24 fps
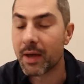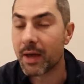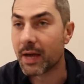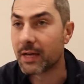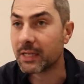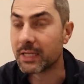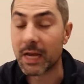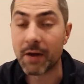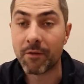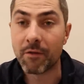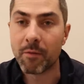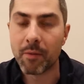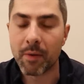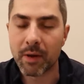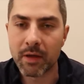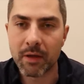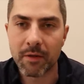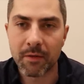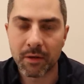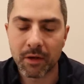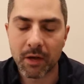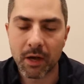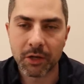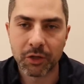as everybody
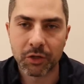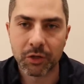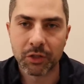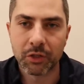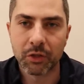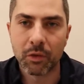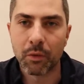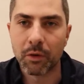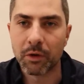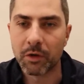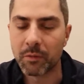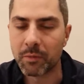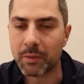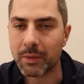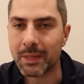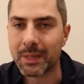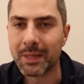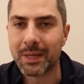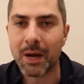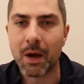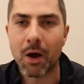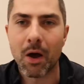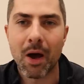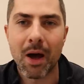in the country is going to be
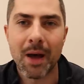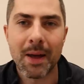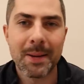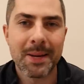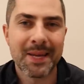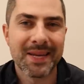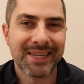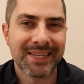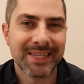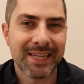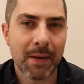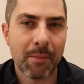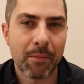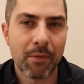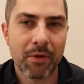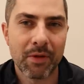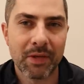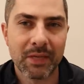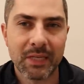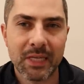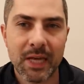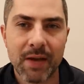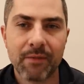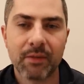uh, December
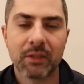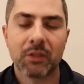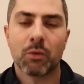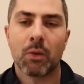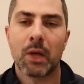the 7th.